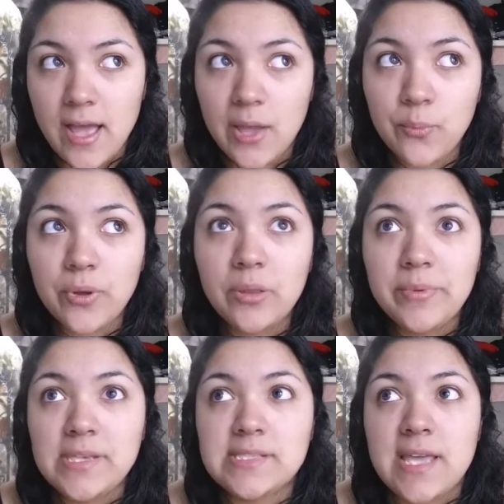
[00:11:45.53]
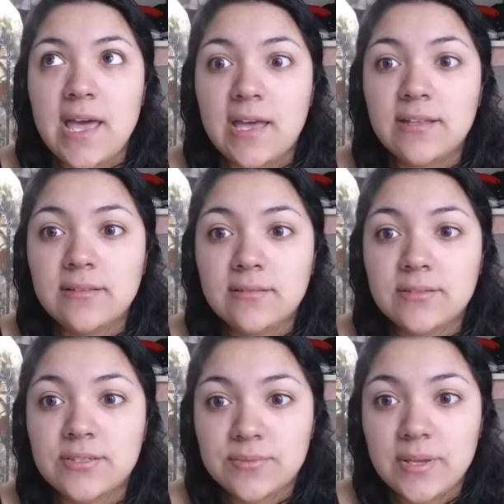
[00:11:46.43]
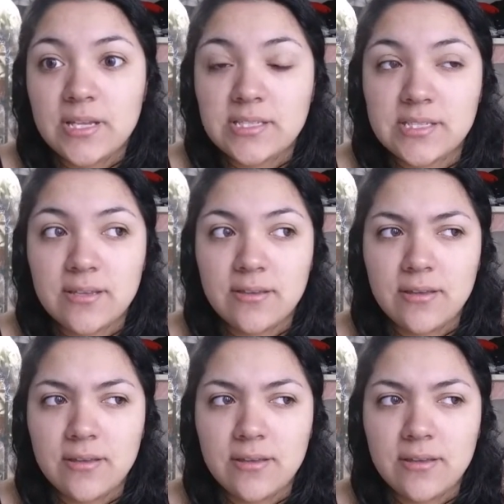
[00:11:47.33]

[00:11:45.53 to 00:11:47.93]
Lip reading: I will be sad, just because